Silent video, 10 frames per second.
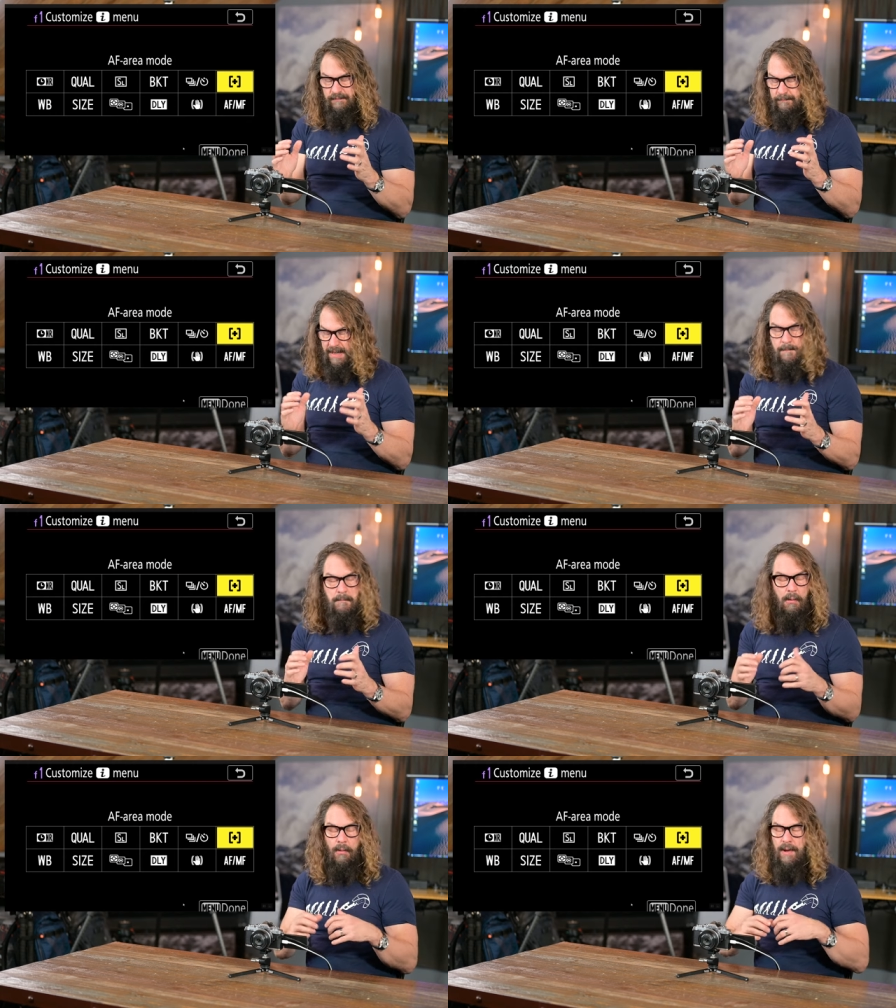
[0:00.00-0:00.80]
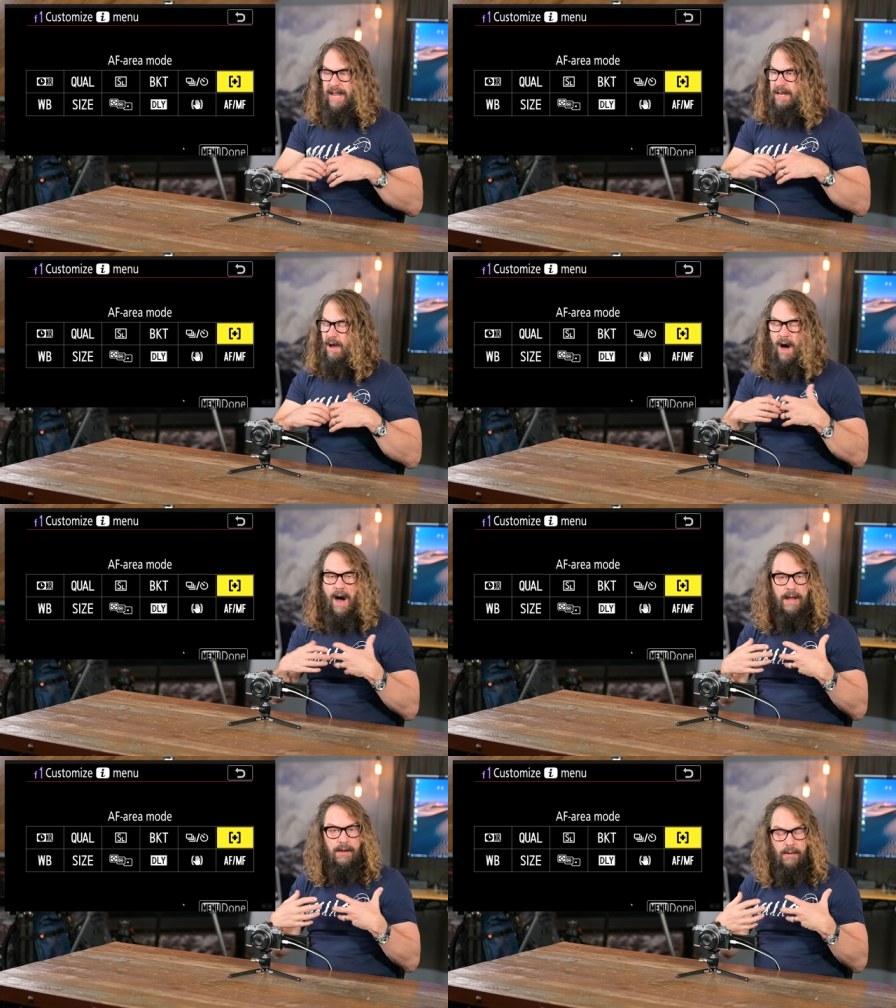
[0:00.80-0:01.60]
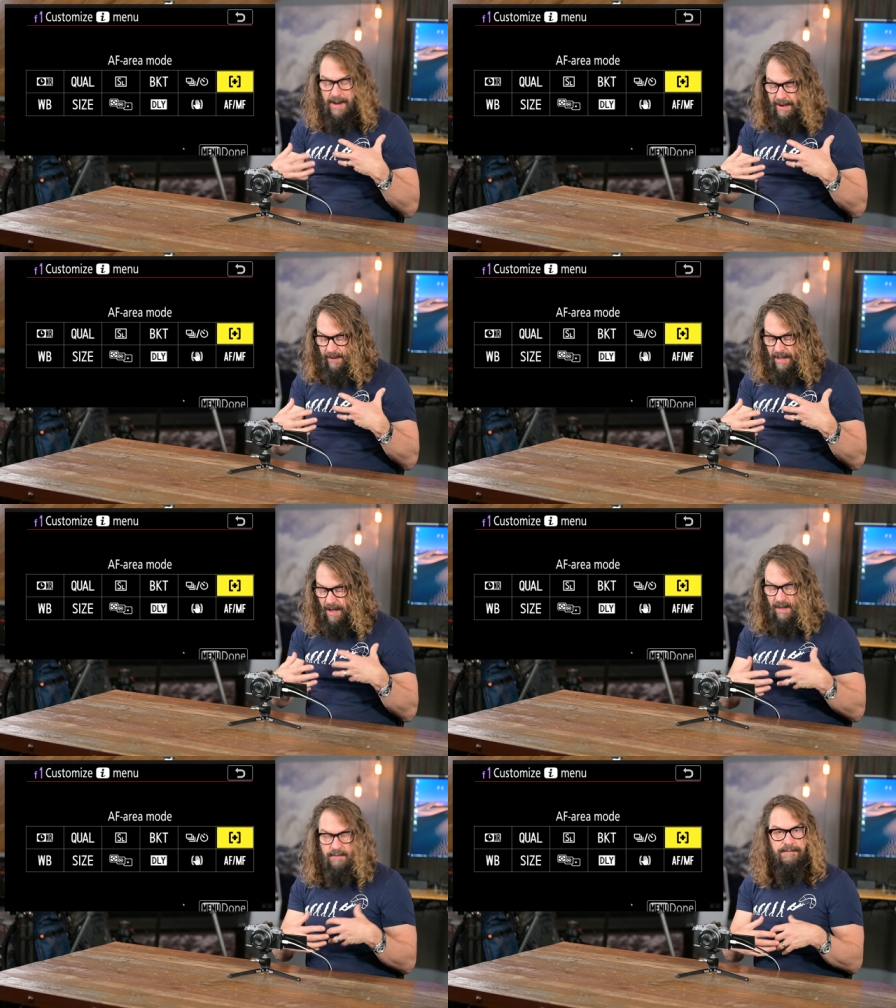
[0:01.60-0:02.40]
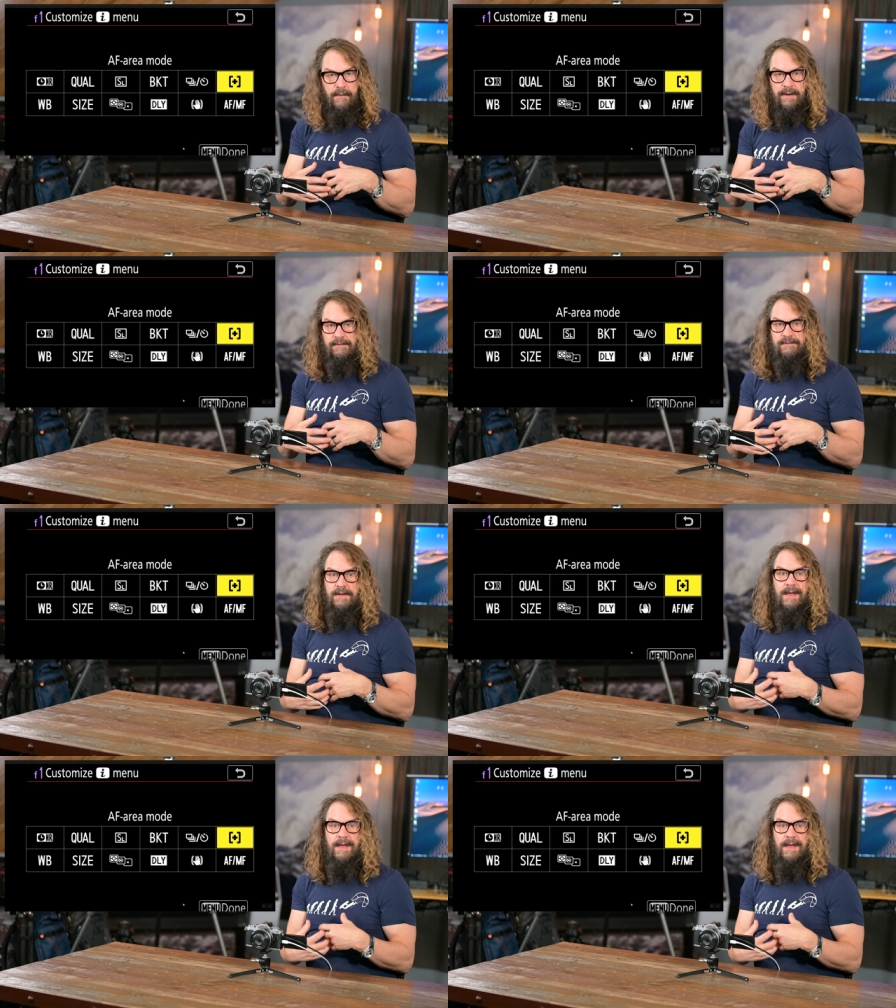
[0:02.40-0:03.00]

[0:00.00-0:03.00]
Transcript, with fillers: pinpoint, auto area autofocus.